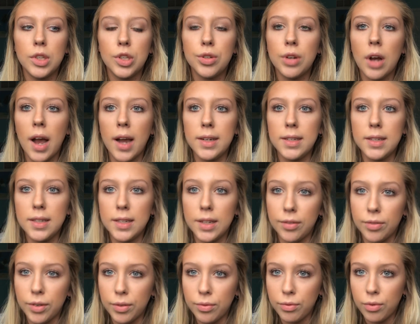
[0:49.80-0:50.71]
try
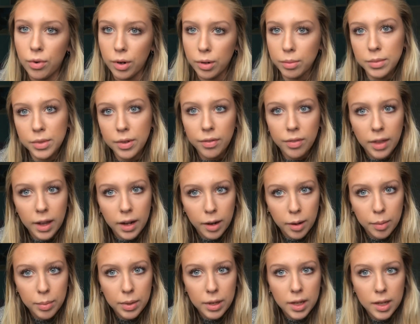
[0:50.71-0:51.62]
different forms of
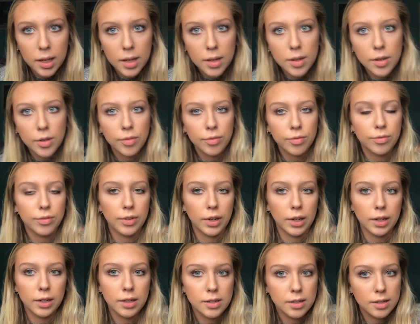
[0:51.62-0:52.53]
therapy
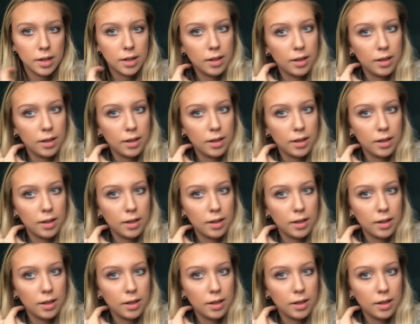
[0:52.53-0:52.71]
first.